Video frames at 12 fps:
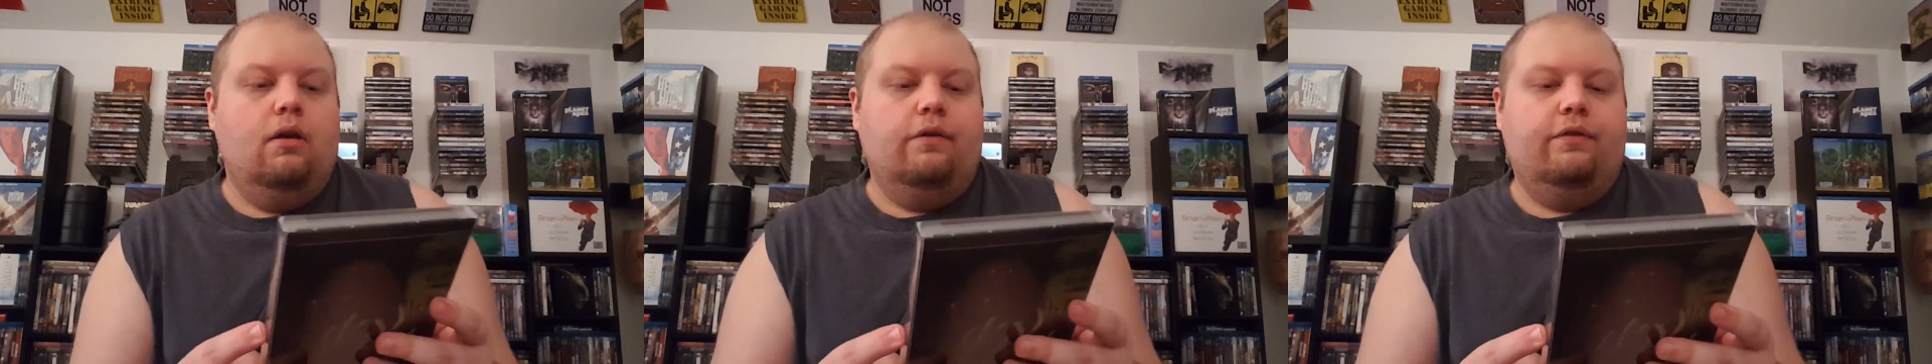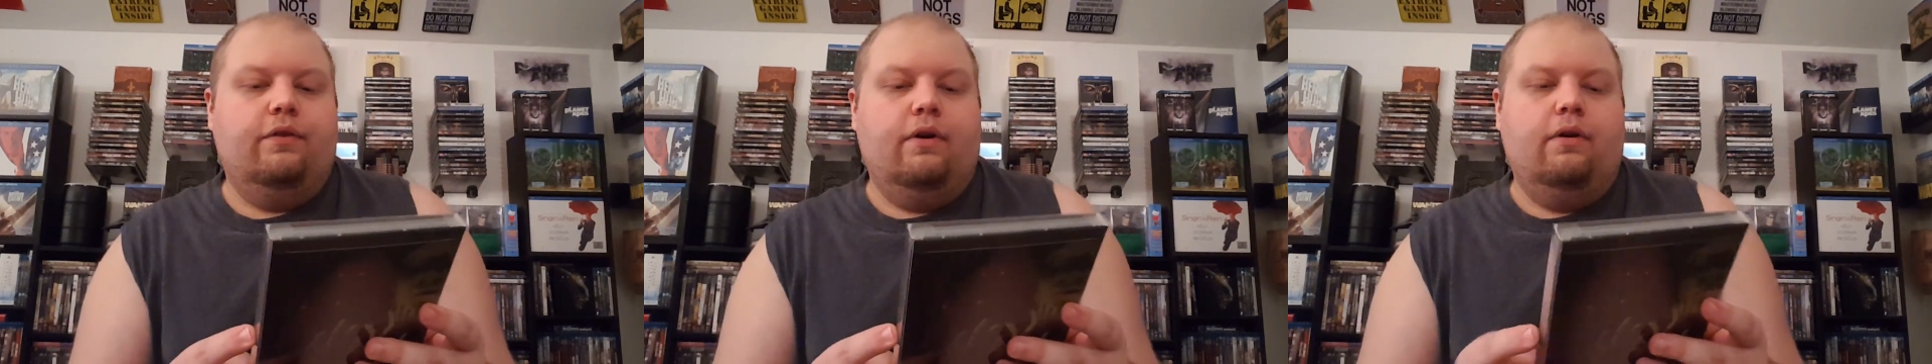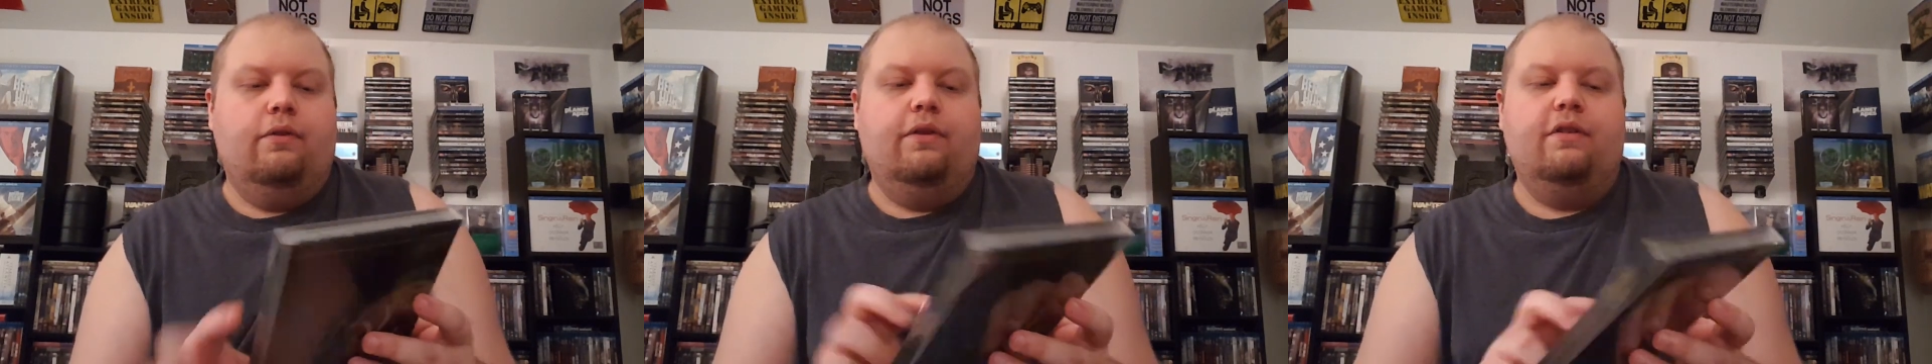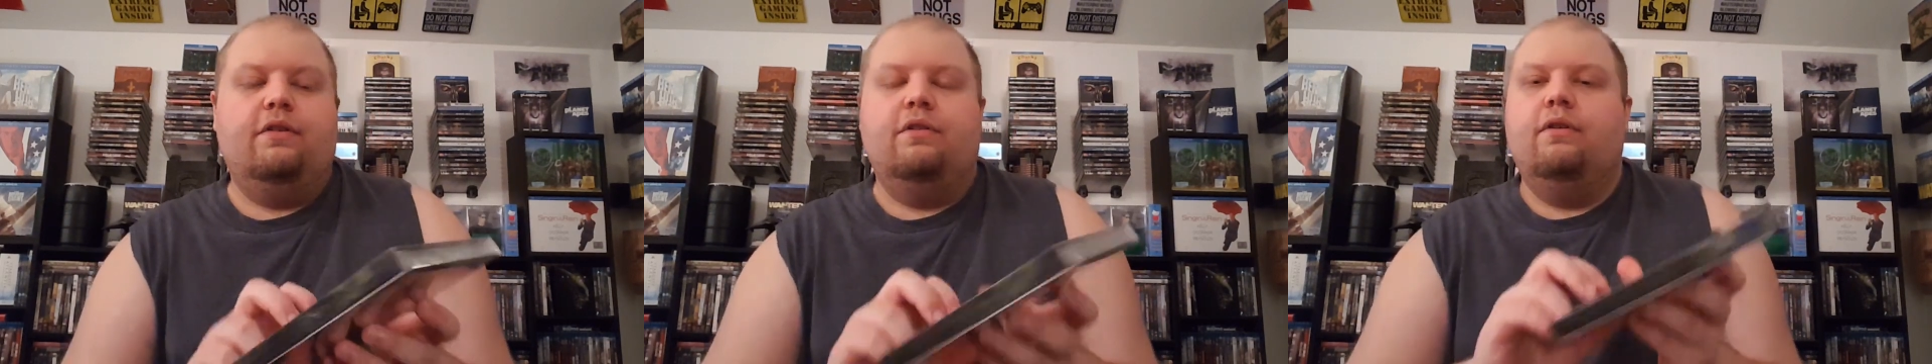So
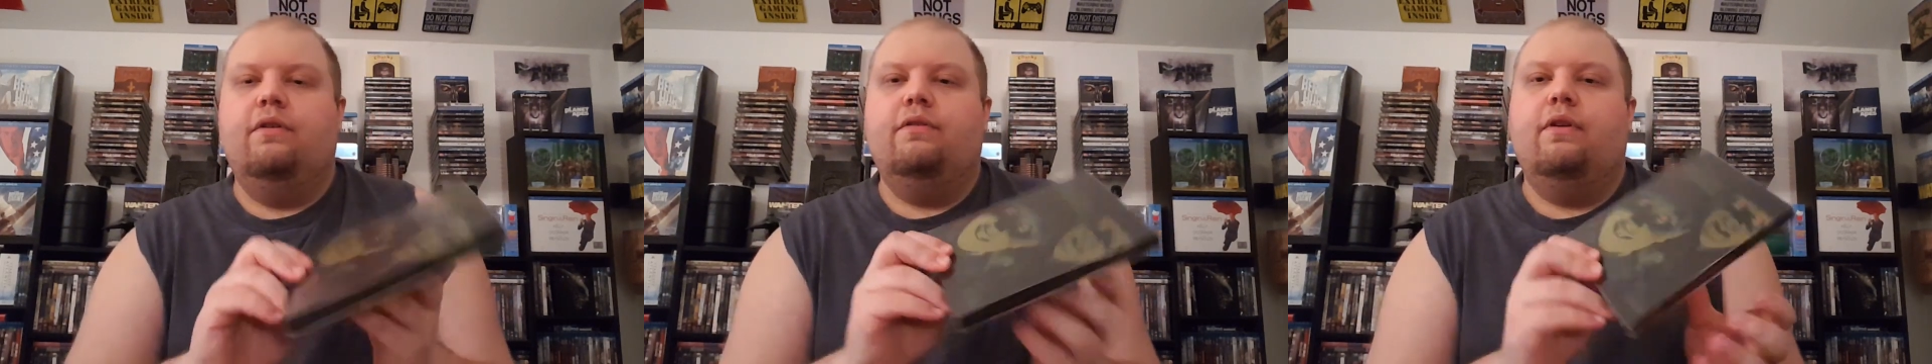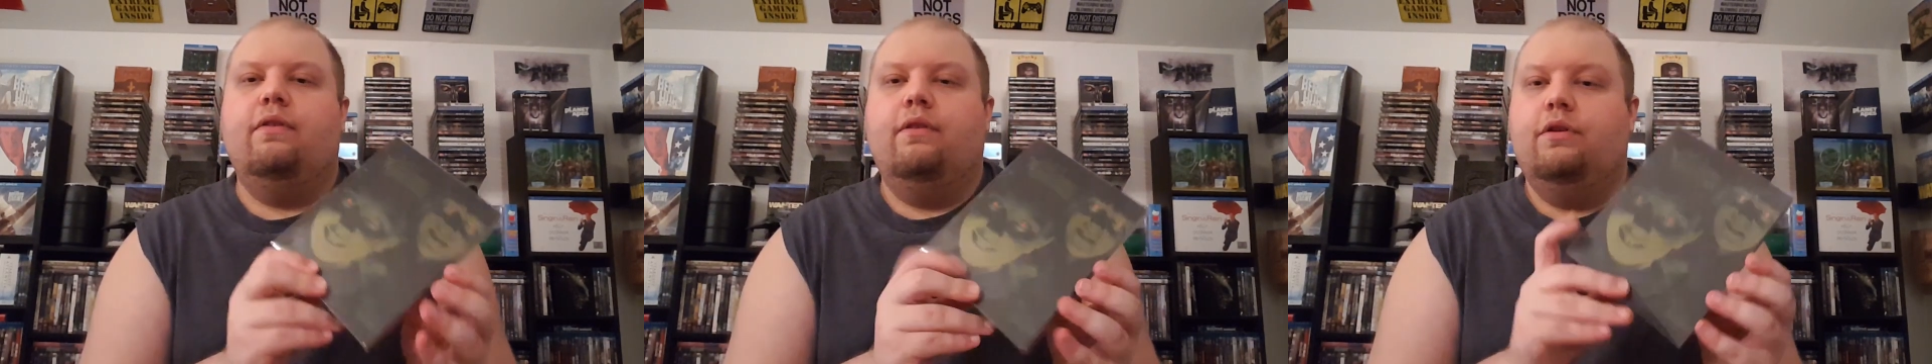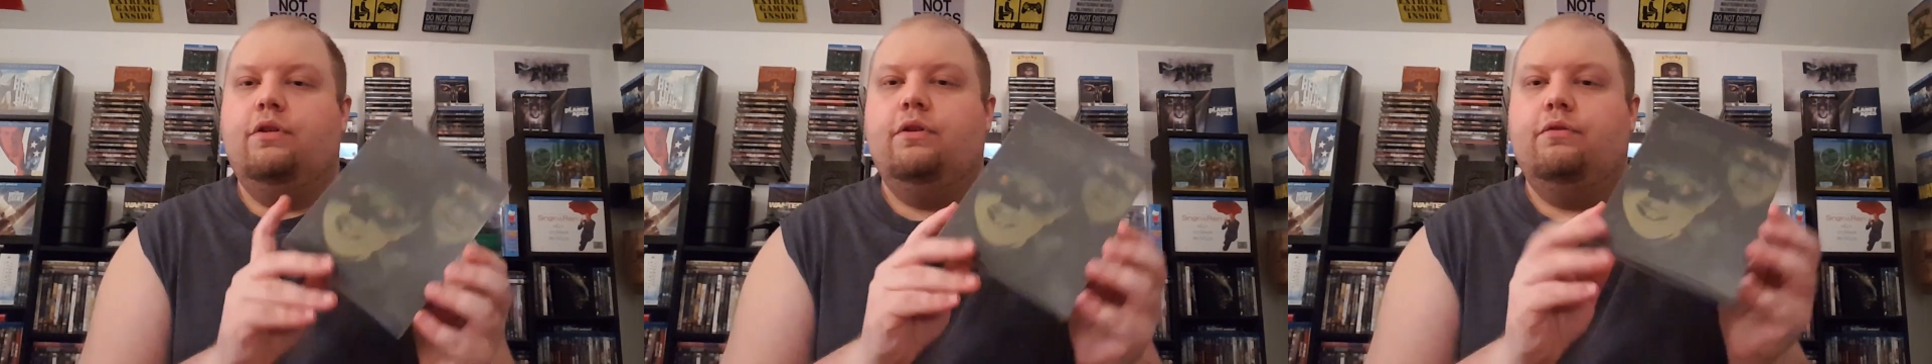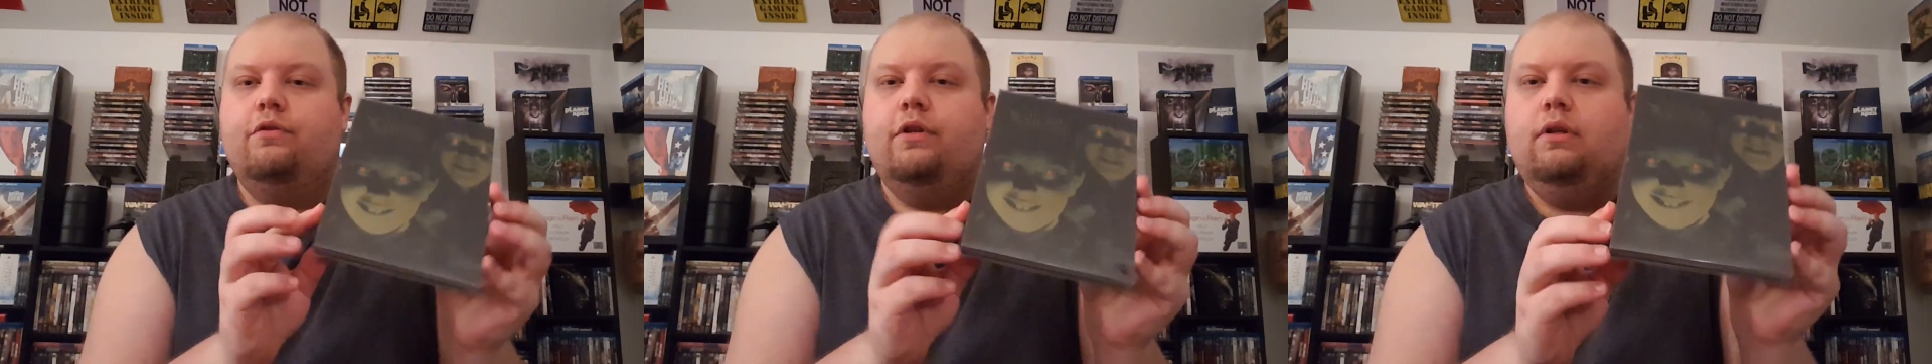this is the
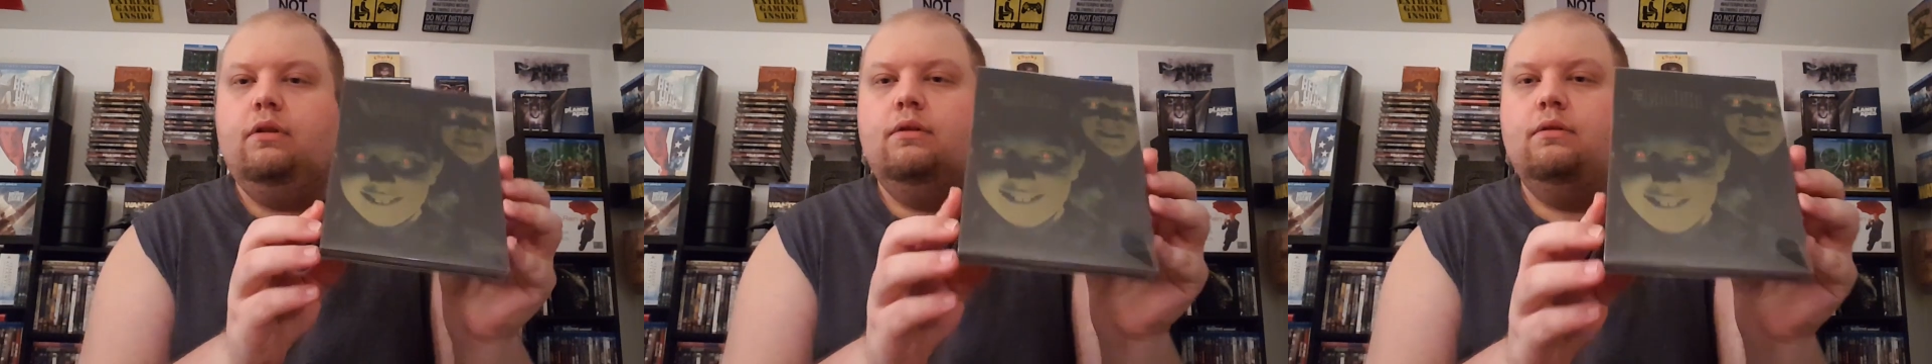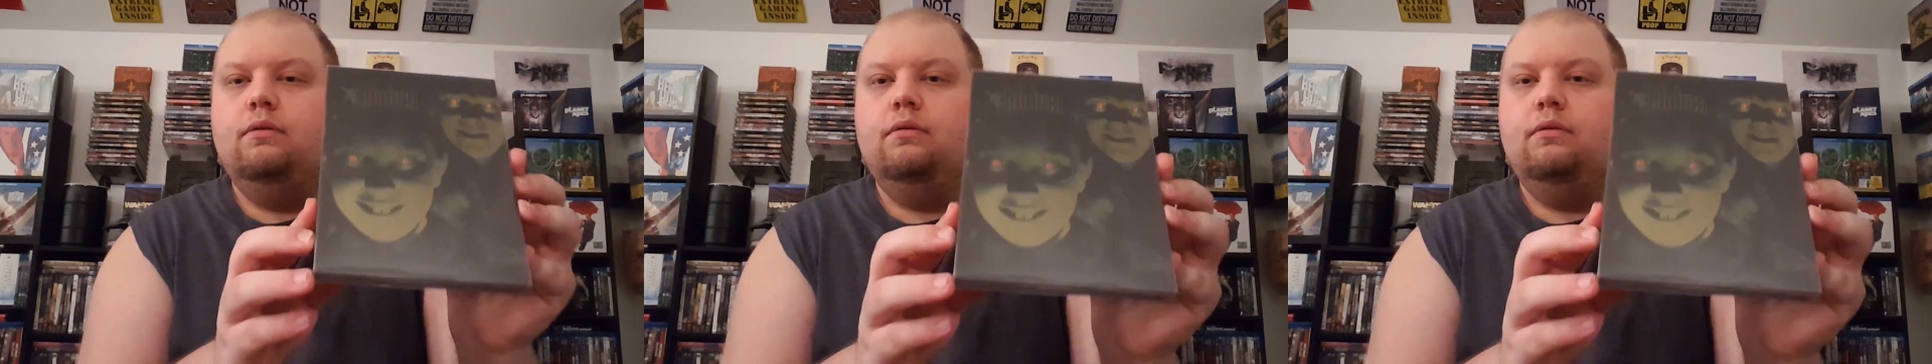children.